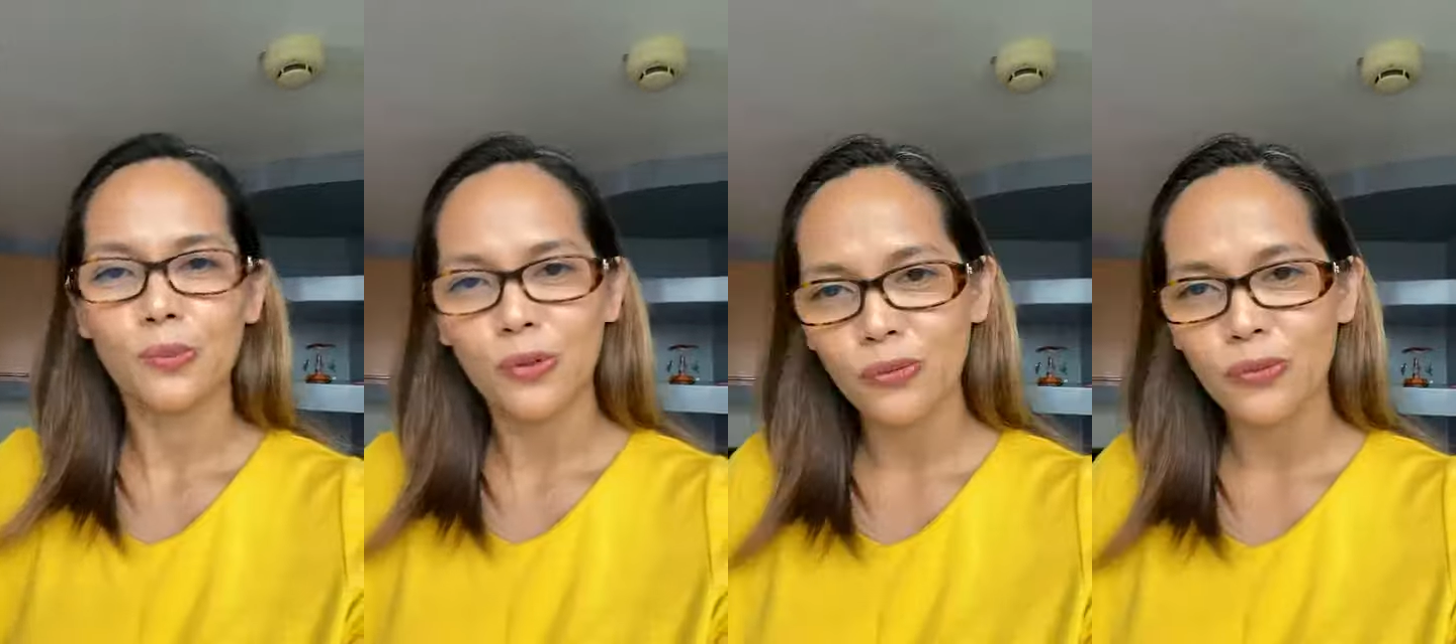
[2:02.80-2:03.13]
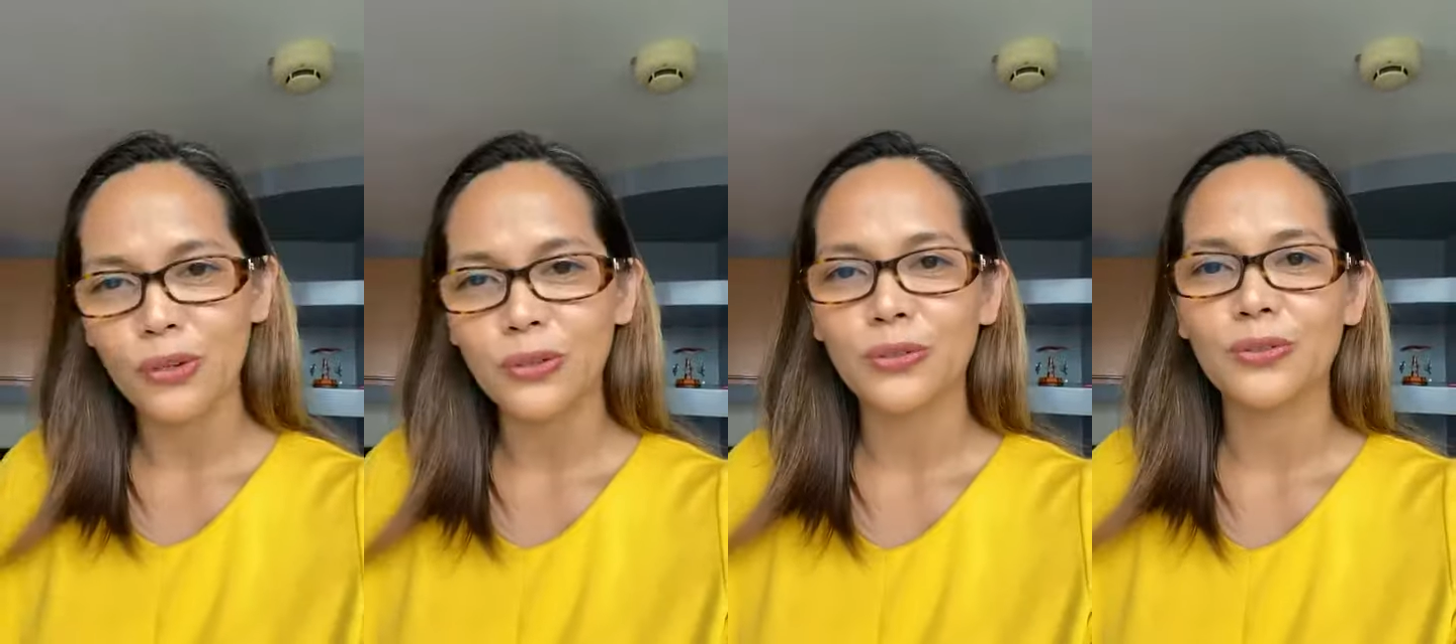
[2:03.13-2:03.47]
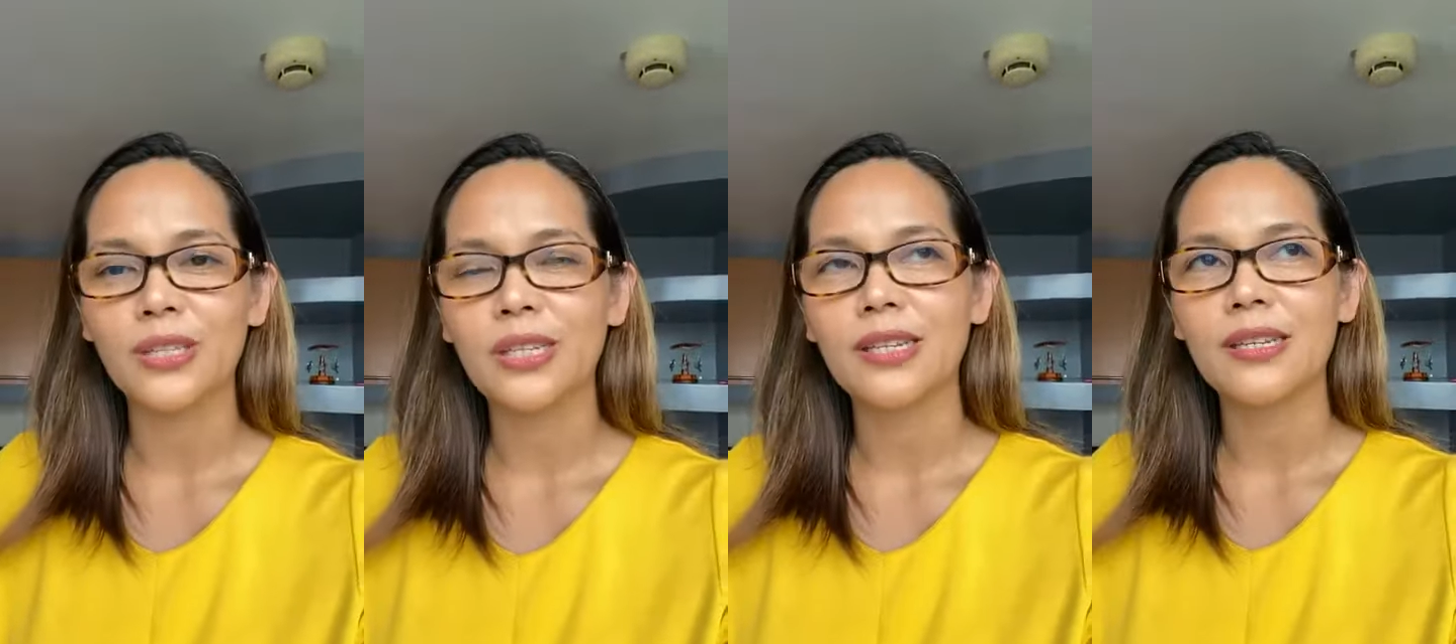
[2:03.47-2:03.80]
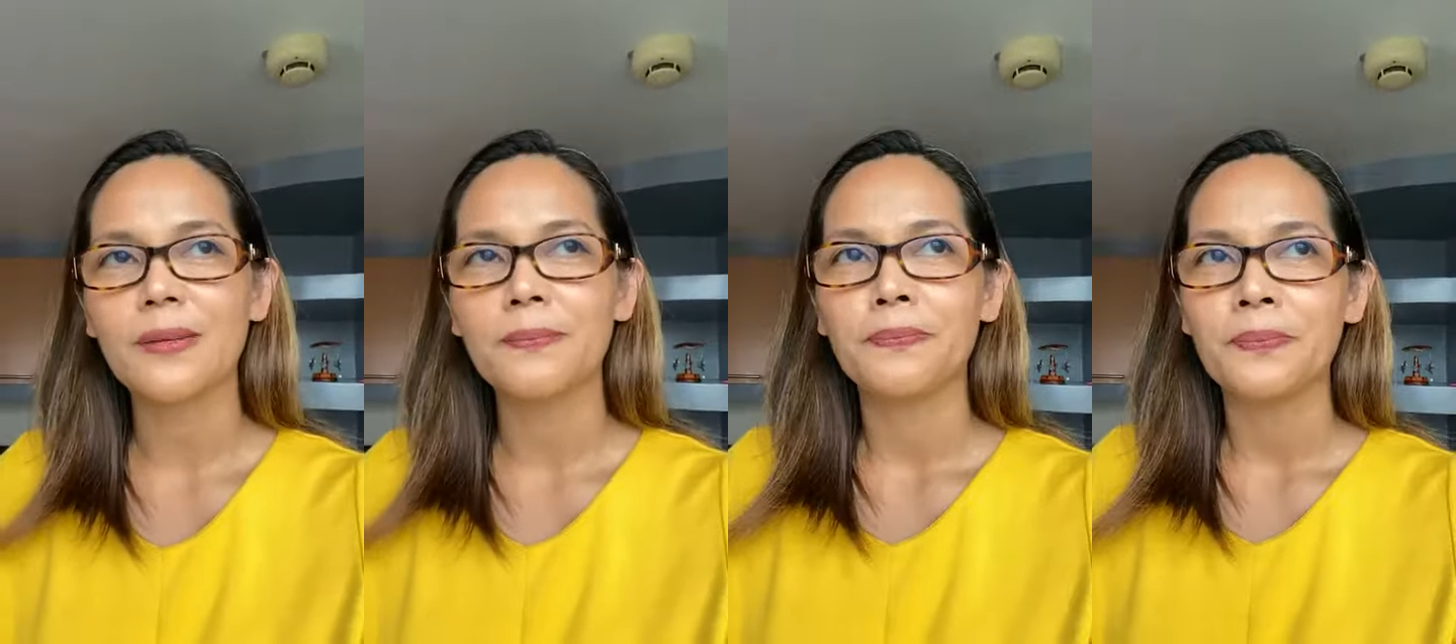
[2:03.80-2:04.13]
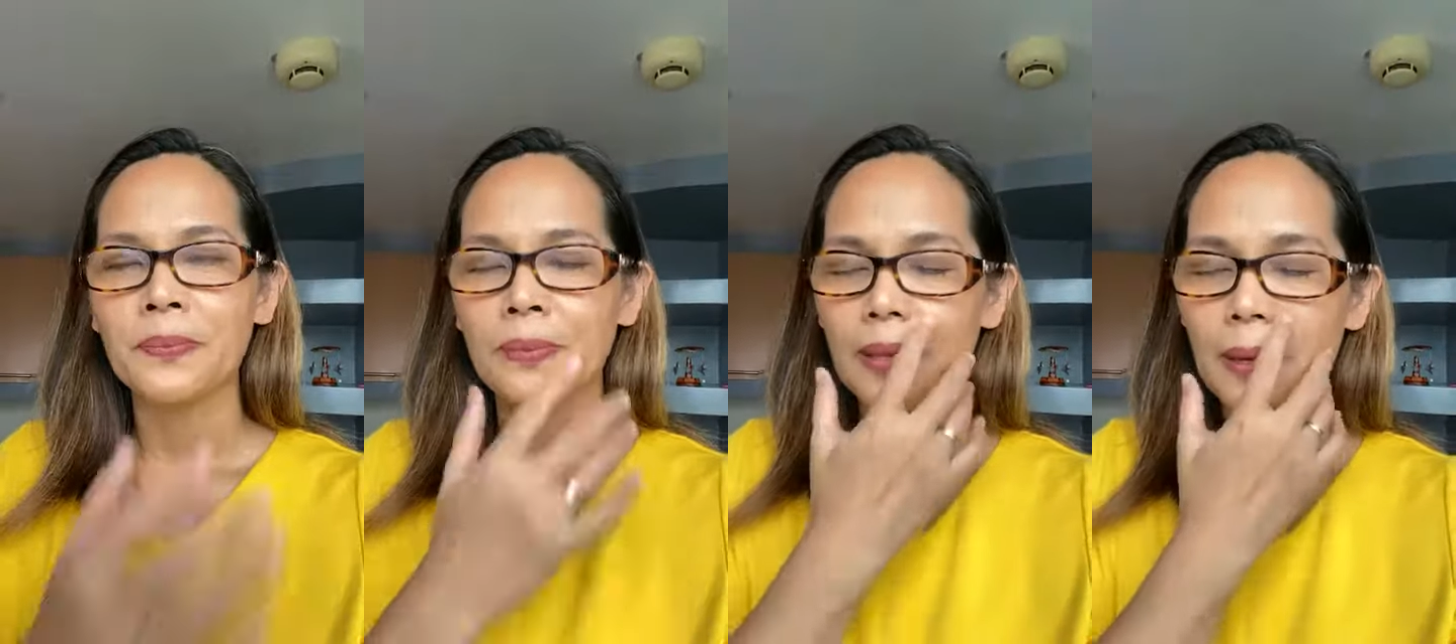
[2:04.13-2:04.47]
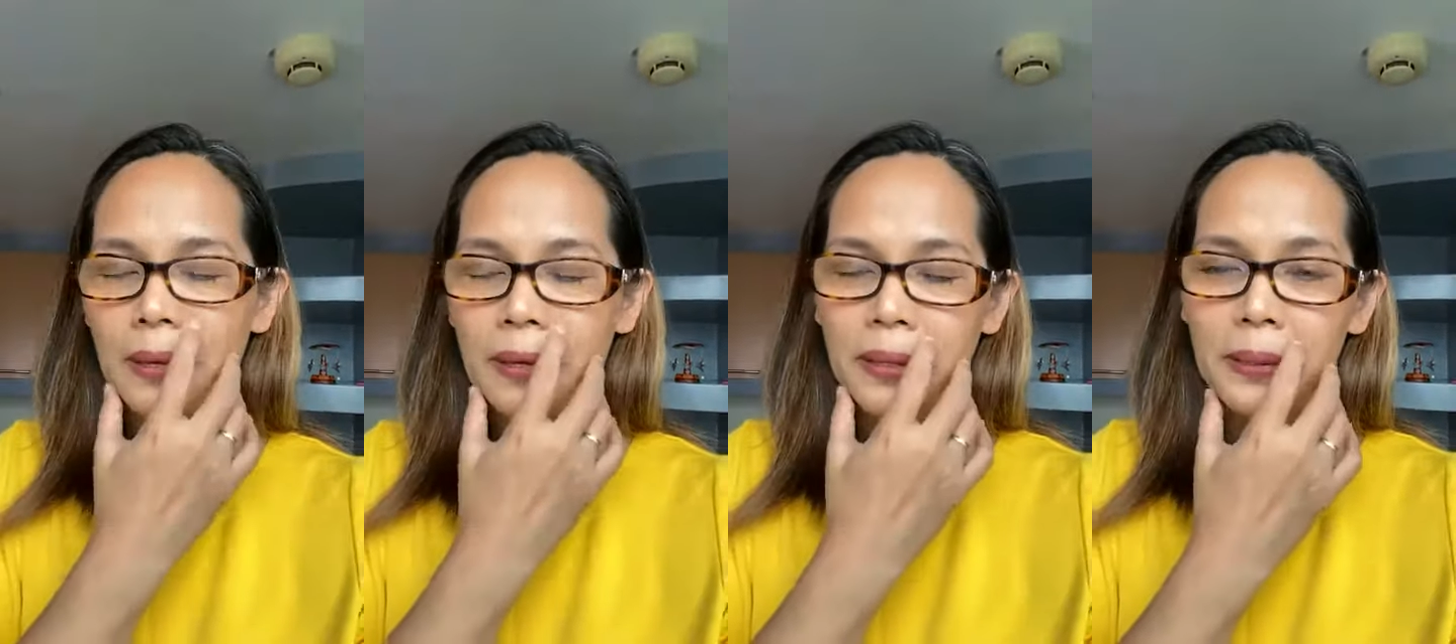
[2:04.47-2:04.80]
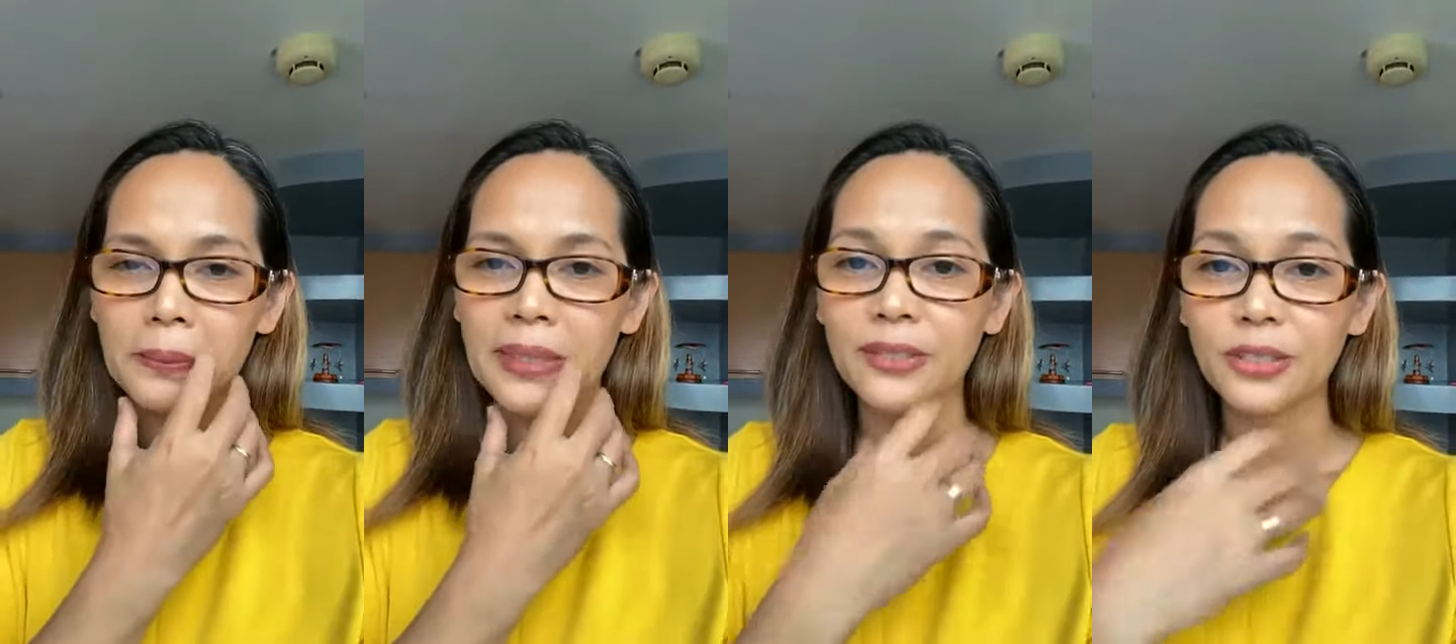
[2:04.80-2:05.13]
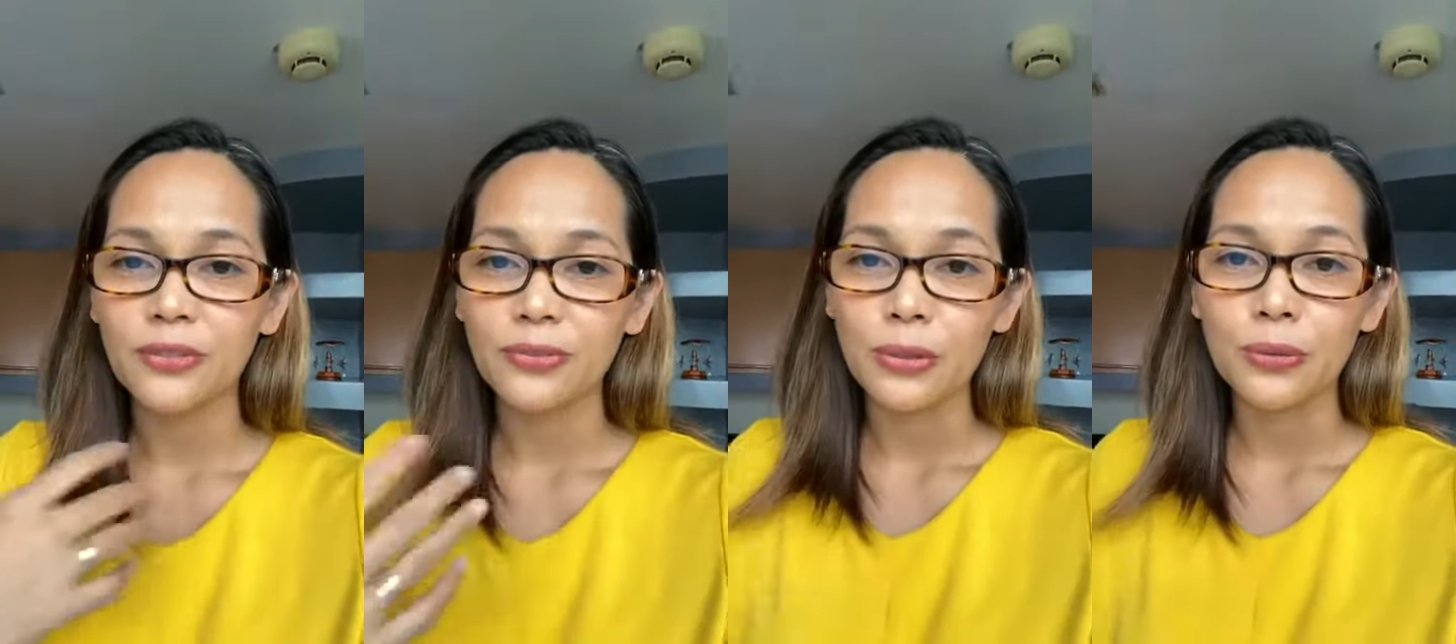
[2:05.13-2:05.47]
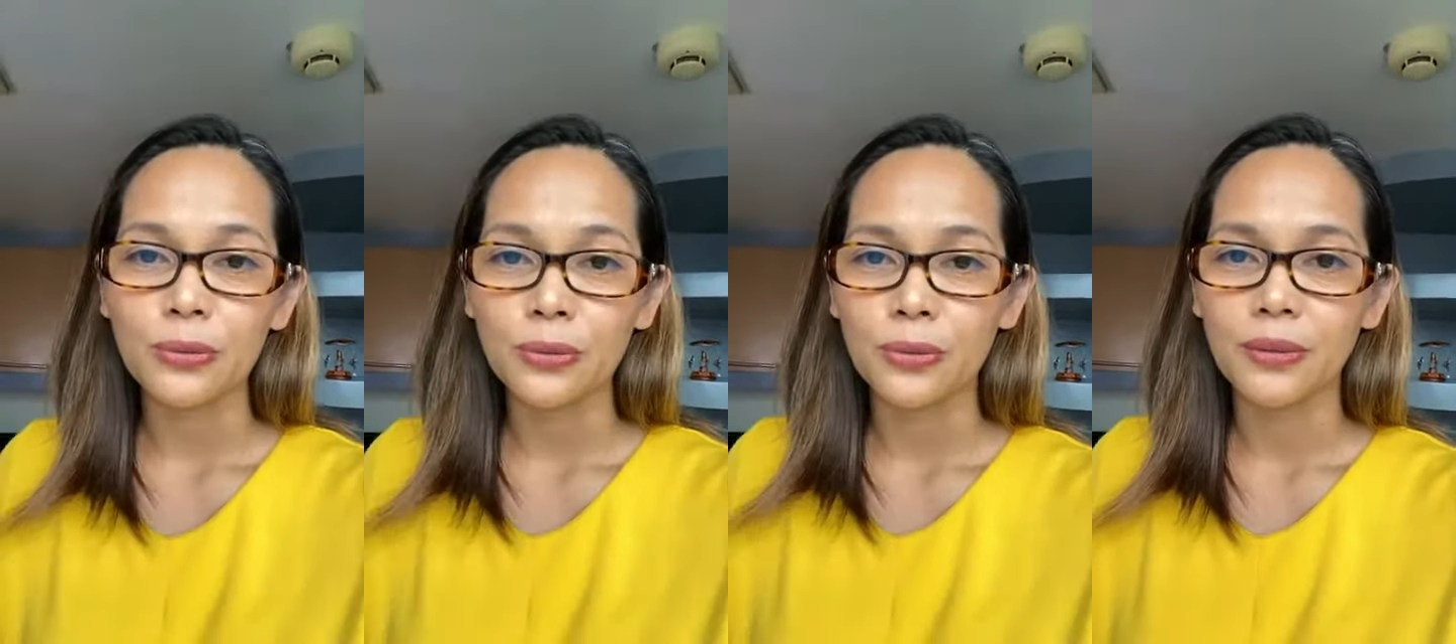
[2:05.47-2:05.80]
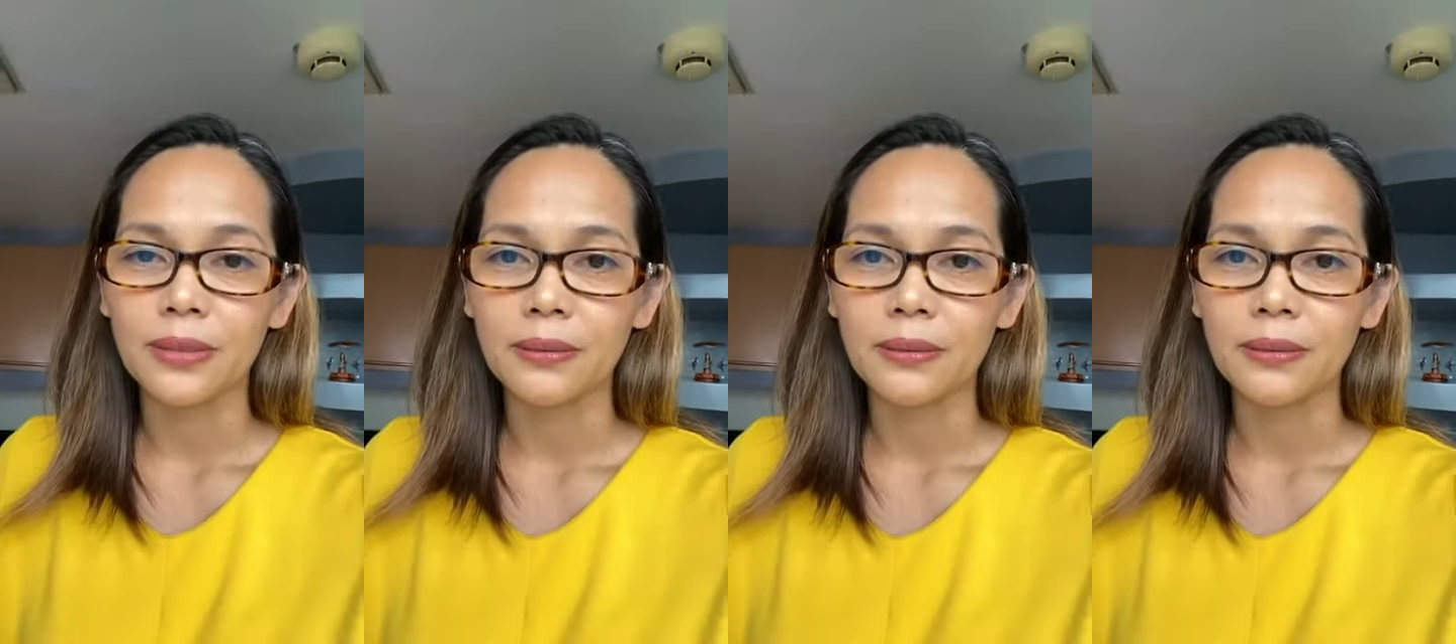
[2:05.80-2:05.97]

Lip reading: move on to the interview